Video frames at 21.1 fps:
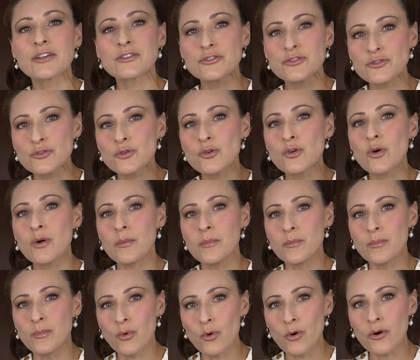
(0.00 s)
do
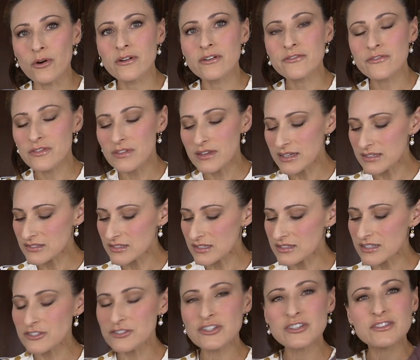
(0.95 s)
more of this
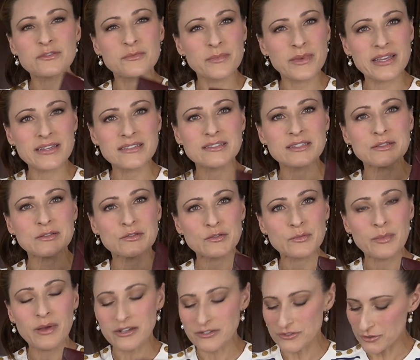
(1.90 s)
because it just makes it
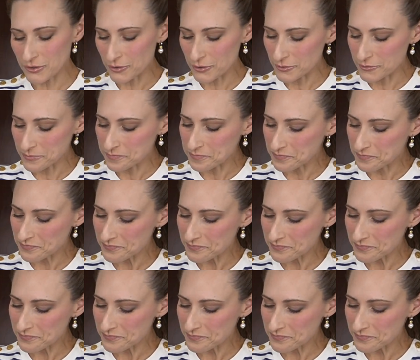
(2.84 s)
special.